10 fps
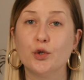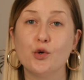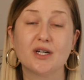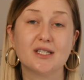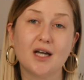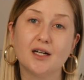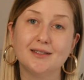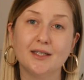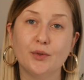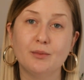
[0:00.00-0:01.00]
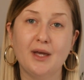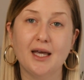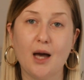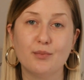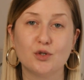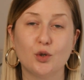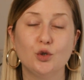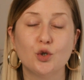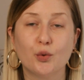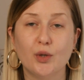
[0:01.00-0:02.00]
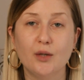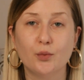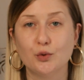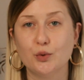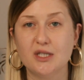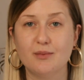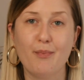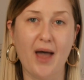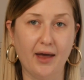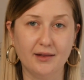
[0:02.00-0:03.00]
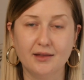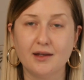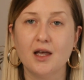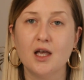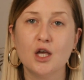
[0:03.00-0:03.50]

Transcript: or you are starting with makeup so you don't really want to spend